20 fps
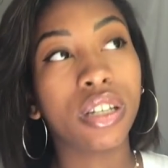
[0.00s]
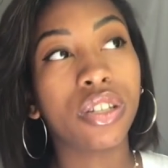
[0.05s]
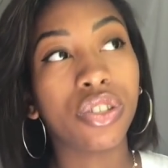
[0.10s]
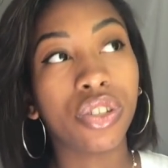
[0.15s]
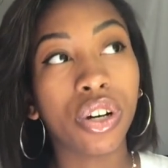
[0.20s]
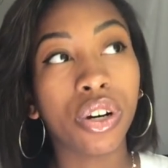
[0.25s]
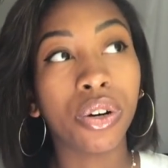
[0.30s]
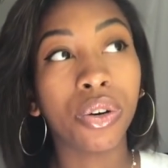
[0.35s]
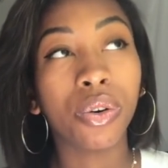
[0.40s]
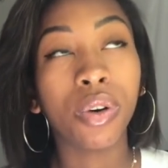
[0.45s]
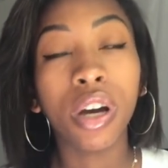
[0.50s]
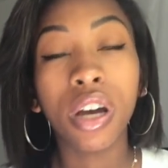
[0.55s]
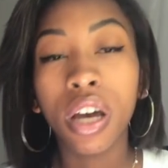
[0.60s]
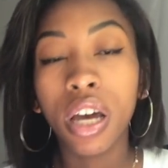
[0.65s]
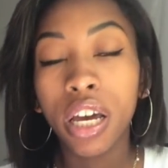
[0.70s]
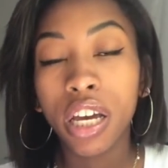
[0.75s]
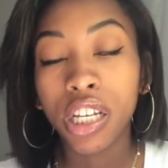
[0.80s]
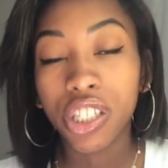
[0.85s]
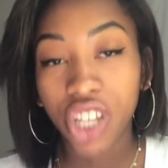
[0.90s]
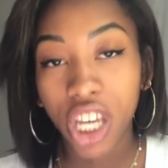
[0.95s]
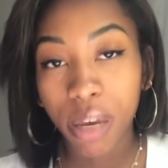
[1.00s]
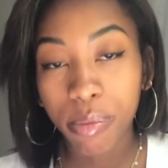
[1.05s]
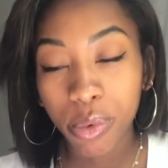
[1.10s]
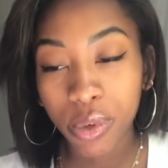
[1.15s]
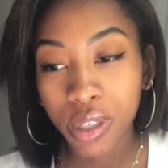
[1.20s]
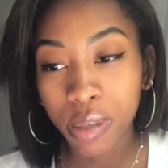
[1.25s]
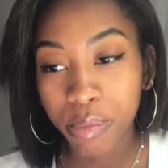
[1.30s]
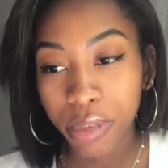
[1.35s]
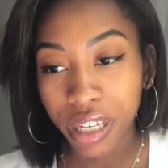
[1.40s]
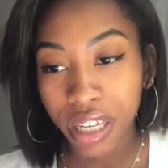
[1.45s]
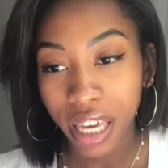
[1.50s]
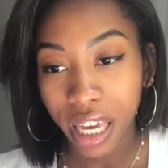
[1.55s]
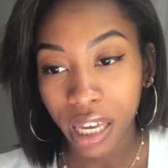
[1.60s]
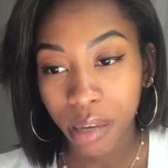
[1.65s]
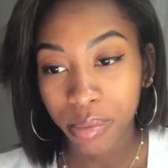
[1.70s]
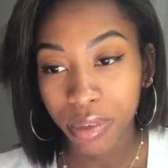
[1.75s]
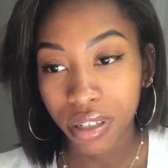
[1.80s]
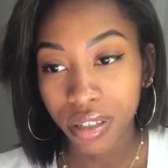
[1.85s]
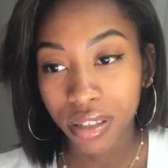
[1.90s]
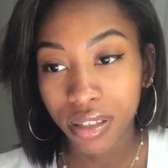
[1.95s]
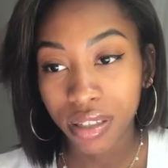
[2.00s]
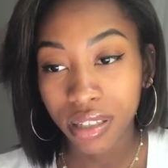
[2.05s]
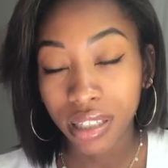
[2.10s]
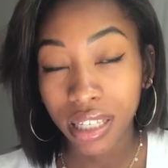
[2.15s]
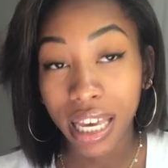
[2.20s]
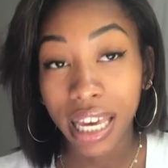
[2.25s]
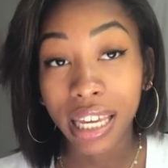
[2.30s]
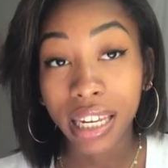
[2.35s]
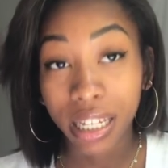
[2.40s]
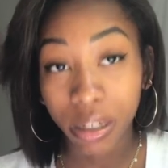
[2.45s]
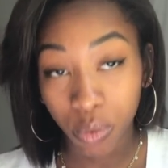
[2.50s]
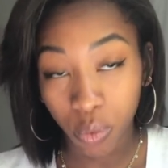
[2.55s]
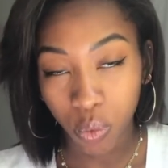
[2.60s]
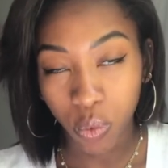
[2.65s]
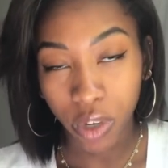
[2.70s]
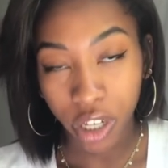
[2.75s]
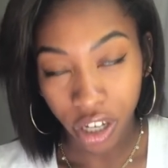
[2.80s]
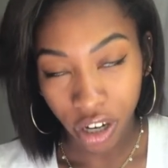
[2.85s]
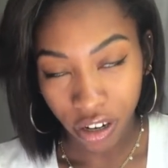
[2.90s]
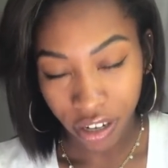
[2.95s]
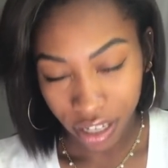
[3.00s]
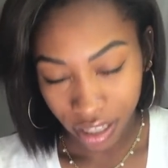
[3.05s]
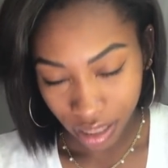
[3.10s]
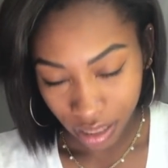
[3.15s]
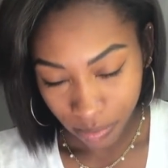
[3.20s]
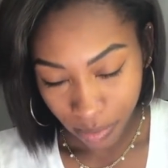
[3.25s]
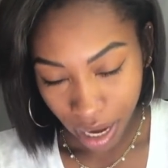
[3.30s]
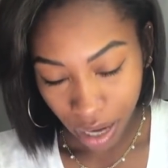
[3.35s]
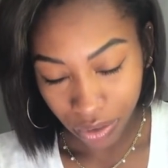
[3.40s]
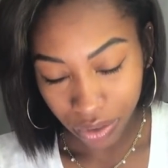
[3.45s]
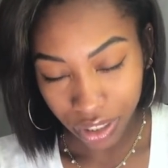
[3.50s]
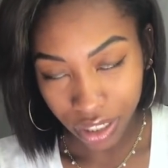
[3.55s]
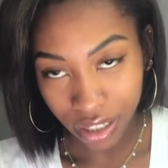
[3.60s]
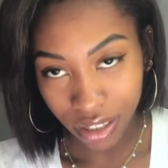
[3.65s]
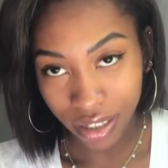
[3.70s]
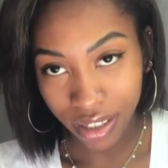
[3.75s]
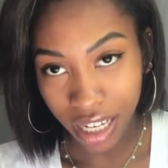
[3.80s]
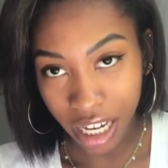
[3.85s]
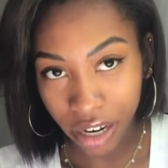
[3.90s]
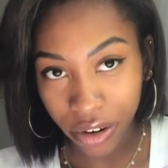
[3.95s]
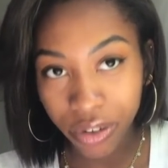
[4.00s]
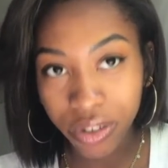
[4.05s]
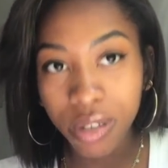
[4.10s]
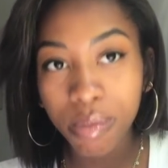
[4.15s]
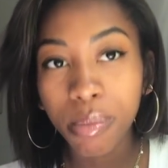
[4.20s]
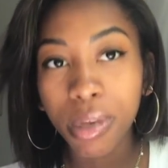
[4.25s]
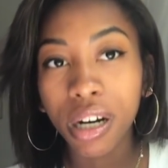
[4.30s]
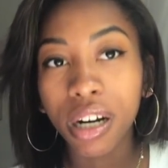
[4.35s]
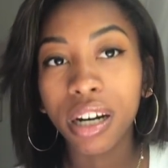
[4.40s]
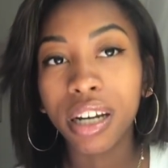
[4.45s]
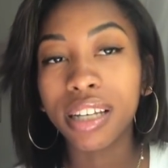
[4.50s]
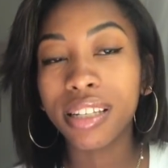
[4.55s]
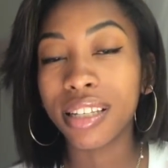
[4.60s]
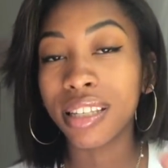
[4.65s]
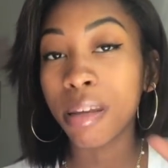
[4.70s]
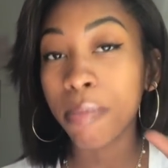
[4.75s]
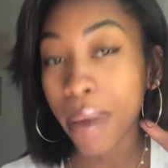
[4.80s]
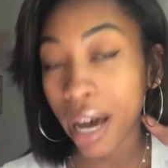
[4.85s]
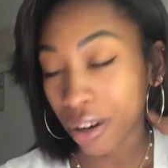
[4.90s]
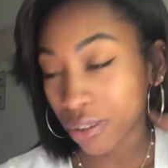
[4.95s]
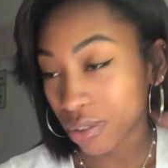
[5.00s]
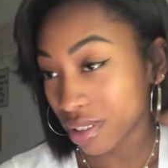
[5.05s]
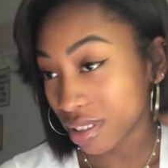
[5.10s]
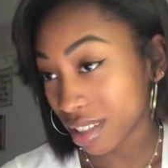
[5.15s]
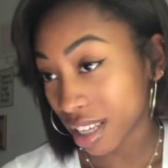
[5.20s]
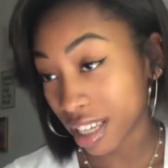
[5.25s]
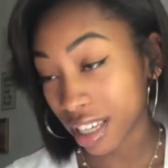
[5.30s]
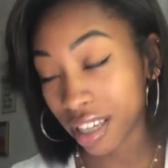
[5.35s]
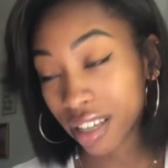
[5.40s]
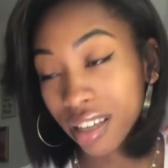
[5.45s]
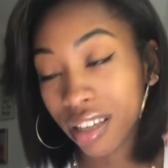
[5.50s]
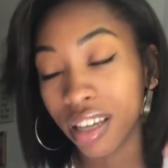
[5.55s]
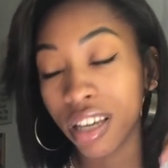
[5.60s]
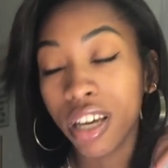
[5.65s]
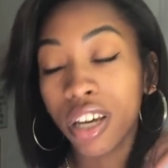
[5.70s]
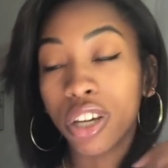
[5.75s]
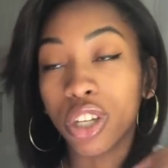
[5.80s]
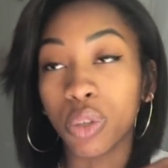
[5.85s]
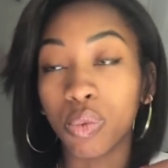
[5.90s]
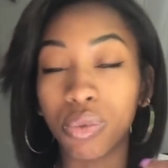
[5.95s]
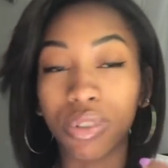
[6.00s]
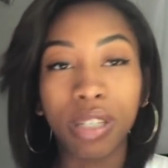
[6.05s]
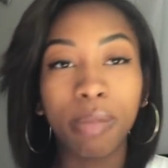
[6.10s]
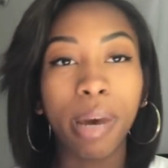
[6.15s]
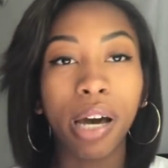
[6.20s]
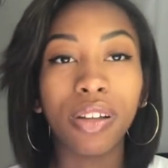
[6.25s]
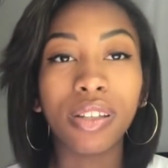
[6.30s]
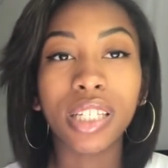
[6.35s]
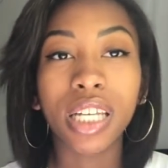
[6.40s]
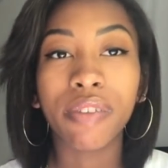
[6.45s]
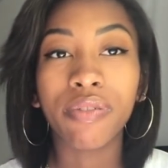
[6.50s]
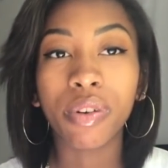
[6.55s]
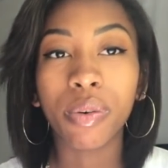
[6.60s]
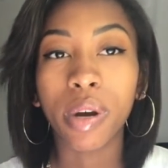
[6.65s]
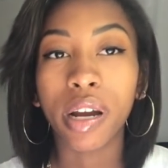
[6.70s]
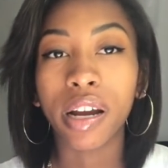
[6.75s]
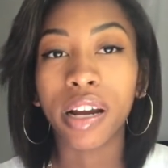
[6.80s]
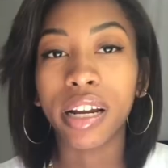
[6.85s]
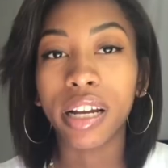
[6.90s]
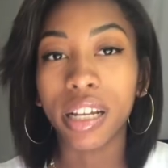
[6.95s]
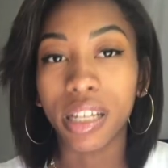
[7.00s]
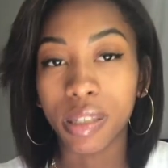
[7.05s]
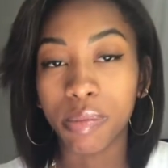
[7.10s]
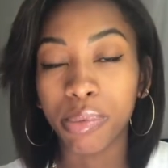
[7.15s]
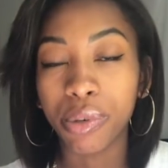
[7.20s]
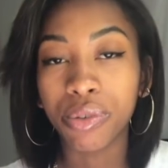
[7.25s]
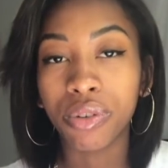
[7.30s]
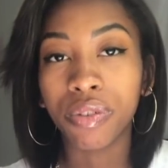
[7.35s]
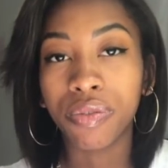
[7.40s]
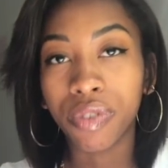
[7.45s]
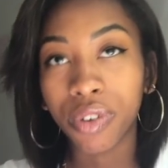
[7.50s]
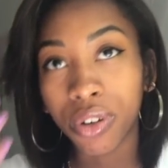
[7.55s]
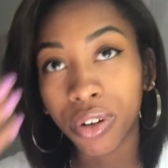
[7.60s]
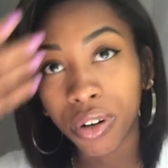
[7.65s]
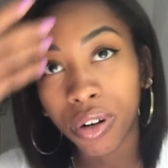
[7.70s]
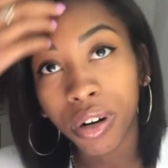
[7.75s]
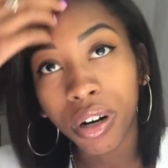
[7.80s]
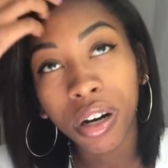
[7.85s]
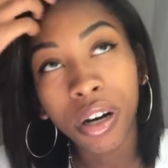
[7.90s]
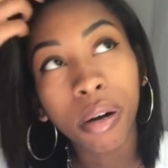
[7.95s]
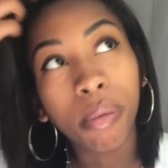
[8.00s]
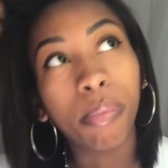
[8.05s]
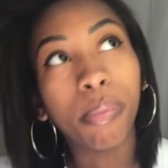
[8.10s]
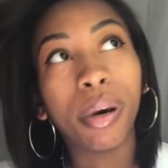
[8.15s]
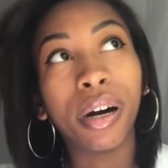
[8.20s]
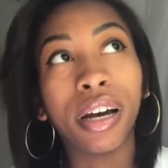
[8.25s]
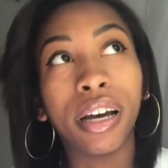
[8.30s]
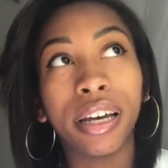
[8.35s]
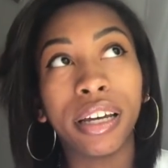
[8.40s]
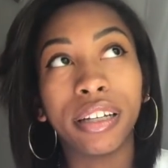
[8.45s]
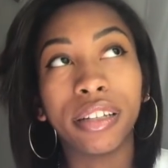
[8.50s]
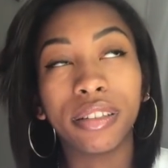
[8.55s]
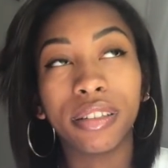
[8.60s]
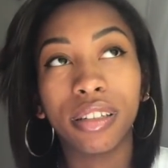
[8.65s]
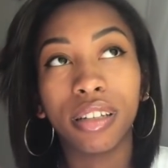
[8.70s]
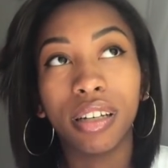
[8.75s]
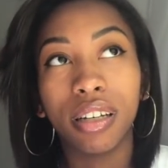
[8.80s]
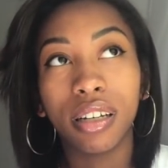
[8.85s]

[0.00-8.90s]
So, JMU is a big campus and it, we are in the mountains. Harrisonburg is in the mountains. Like, you will see mountains everywhere. It's beautiful, but